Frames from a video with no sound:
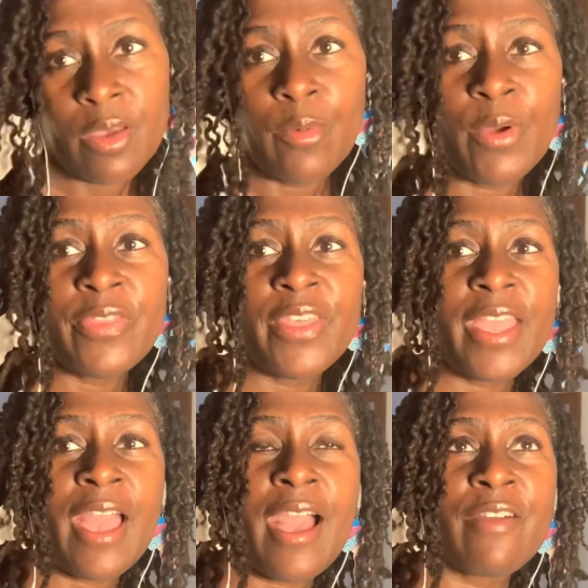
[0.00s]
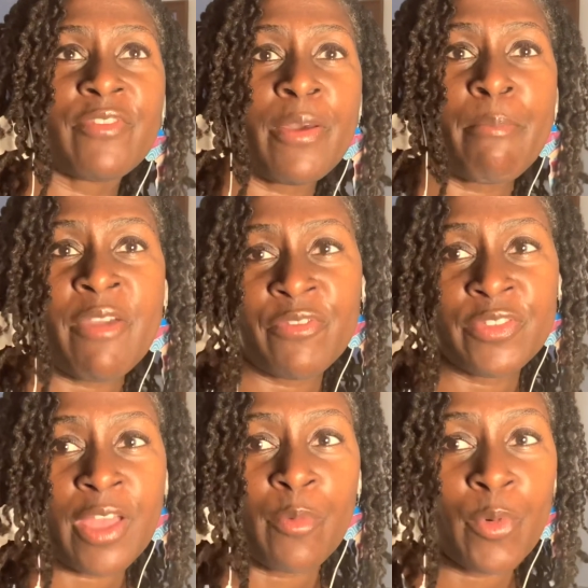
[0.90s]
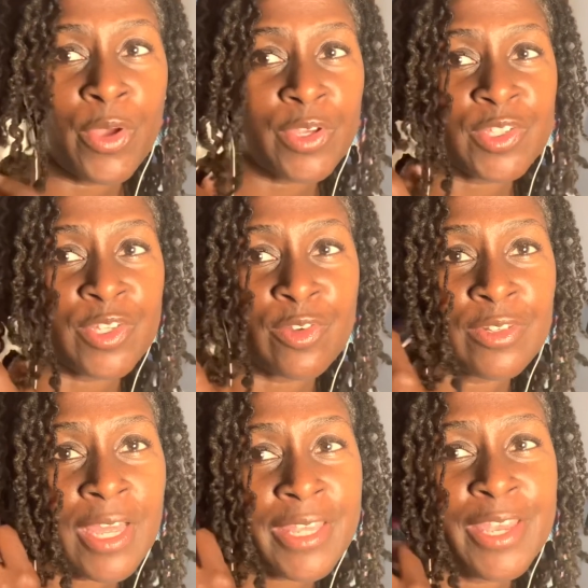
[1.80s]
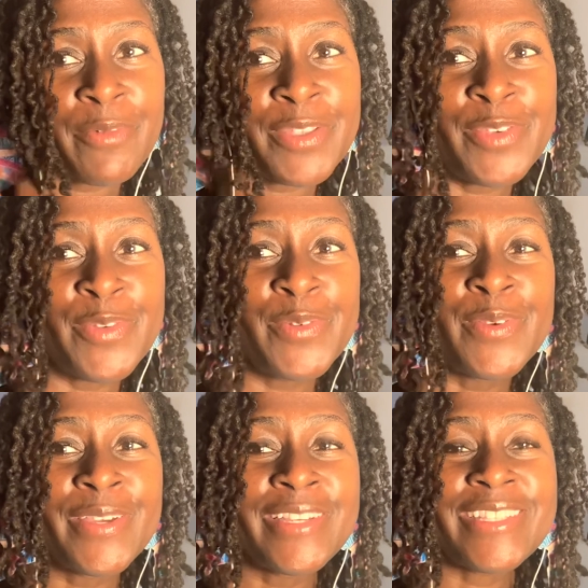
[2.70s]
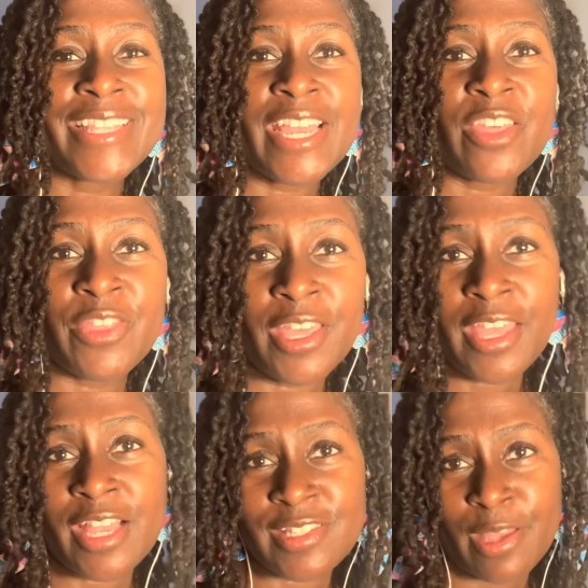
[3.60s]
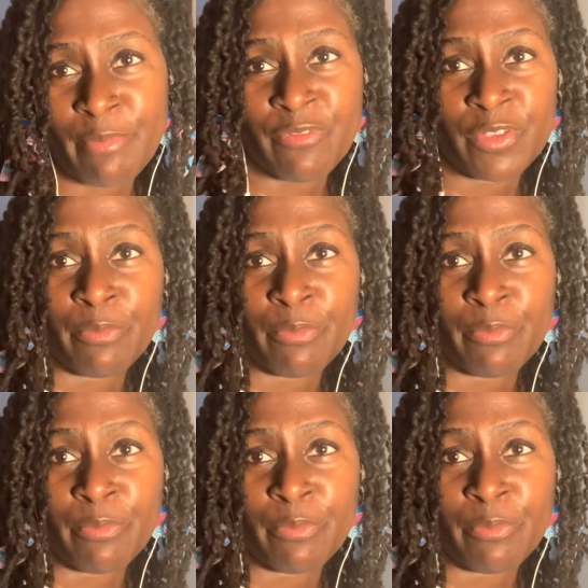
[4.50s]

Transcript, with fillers: when they have a method that works, they don't like it when you say anything against that method.